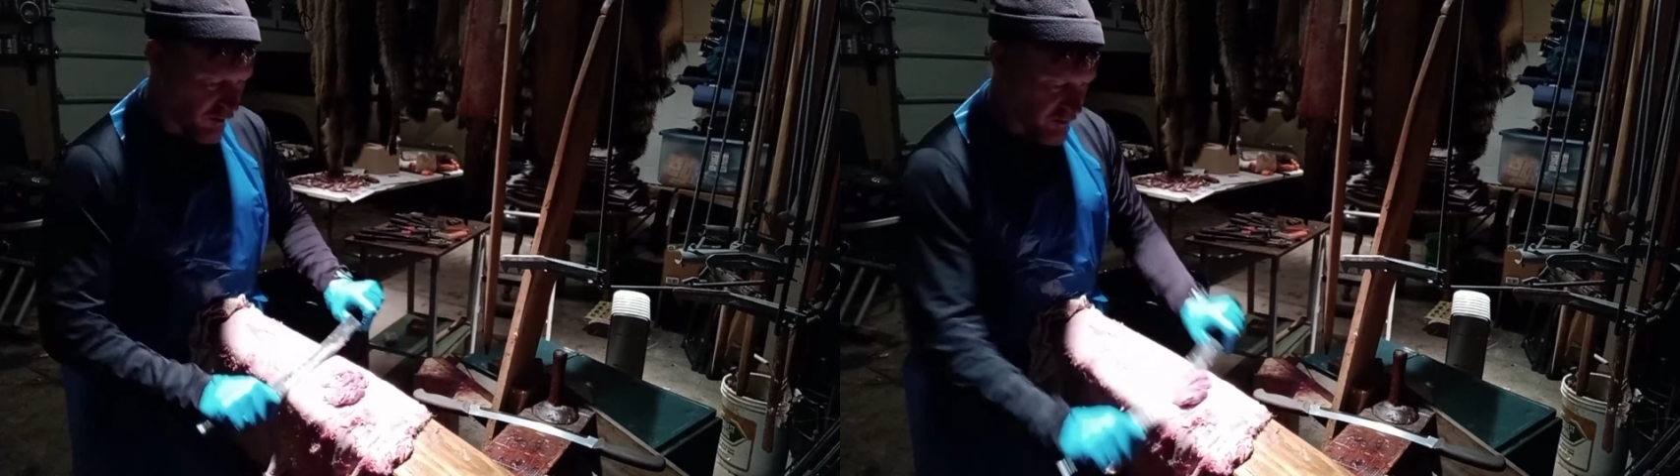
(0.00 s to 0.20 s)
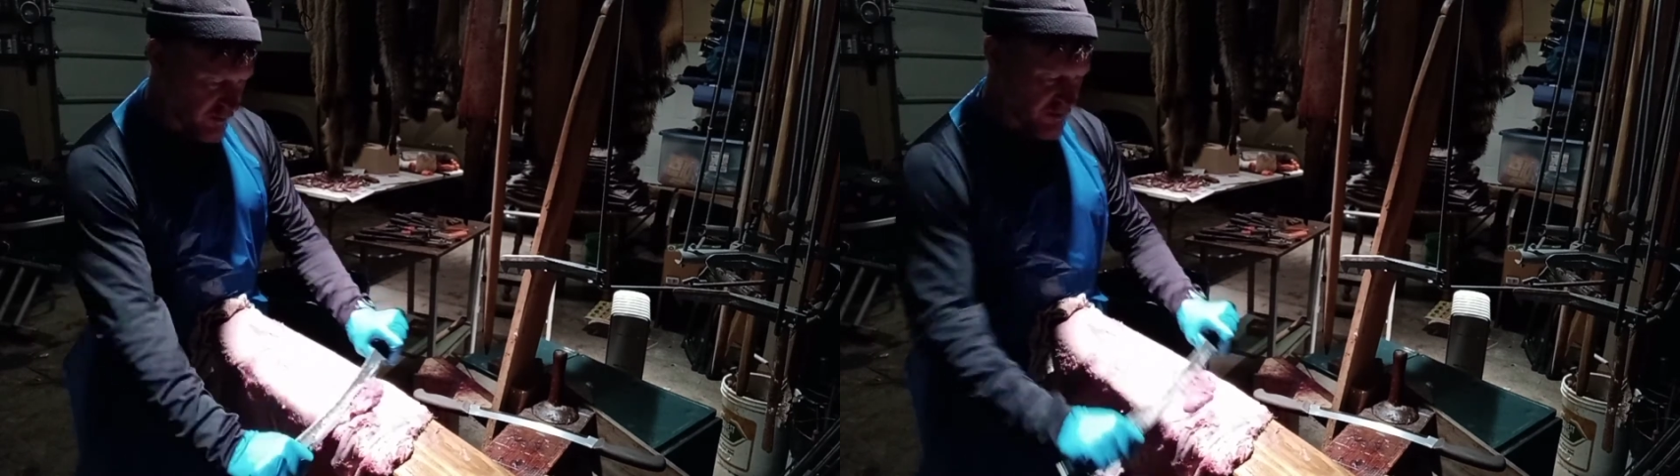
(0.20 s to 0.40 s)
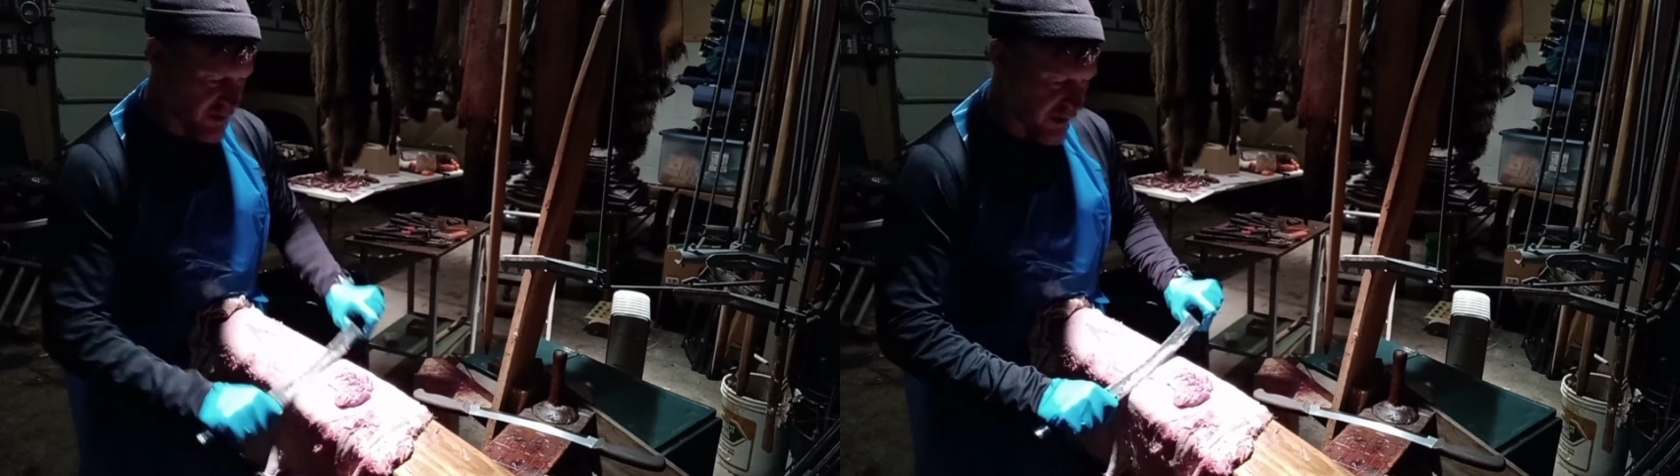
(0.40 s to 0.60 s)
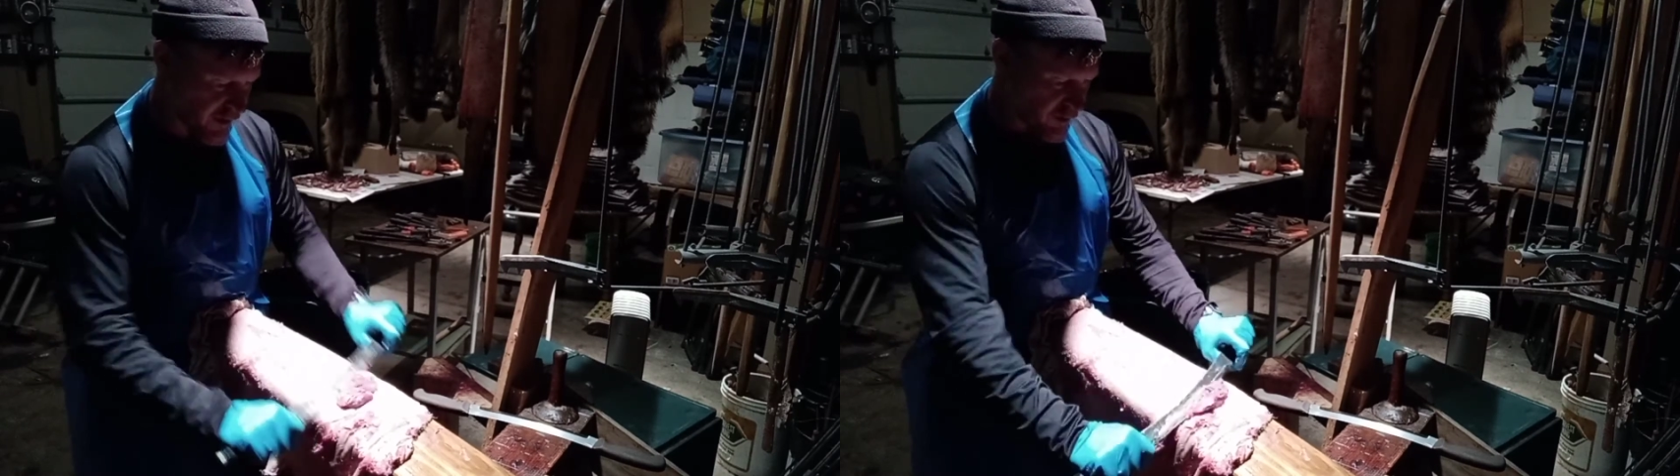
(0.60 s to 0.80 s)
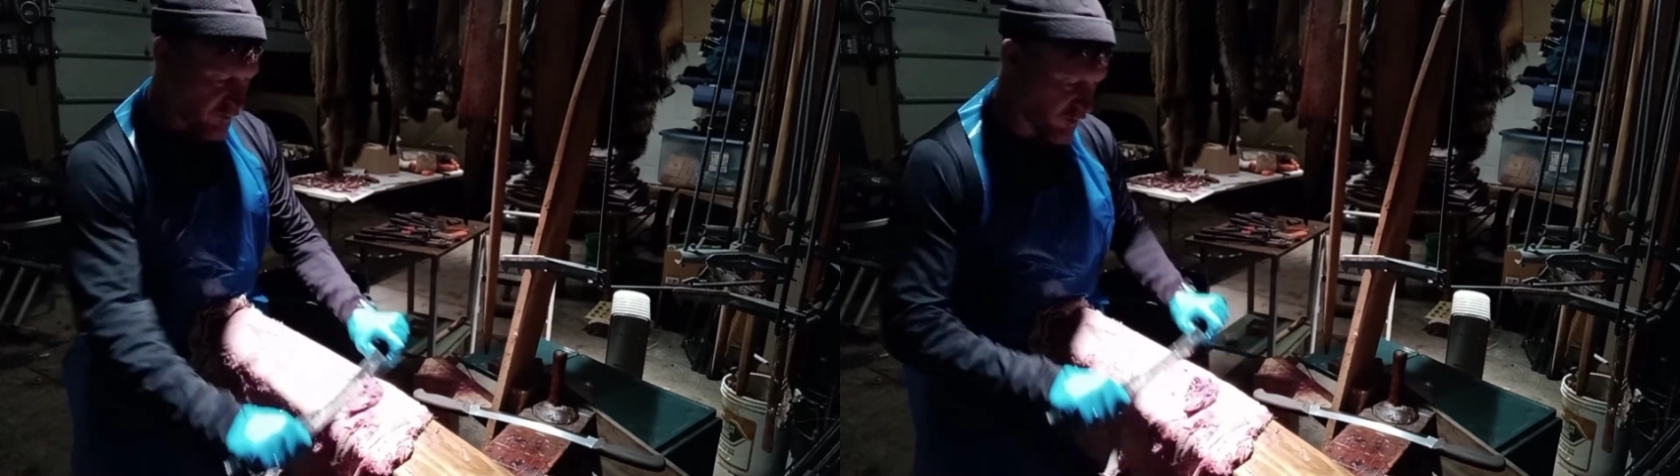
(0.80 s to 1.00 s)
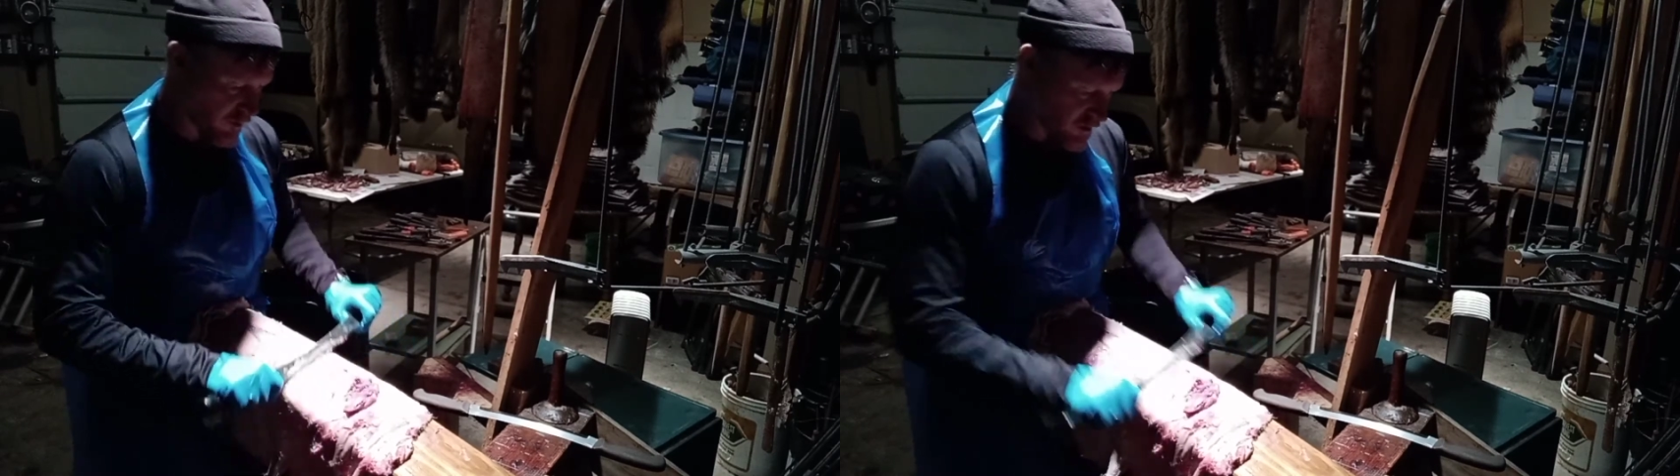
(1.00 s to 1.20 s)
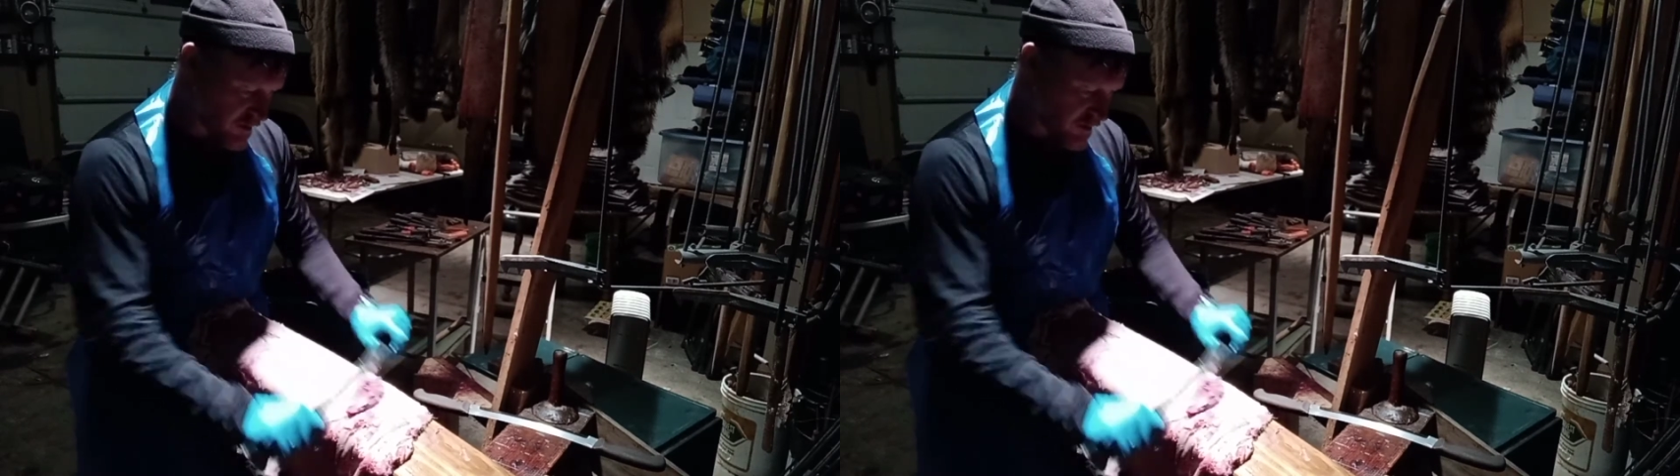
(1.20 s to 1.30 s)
this guy out of the woods.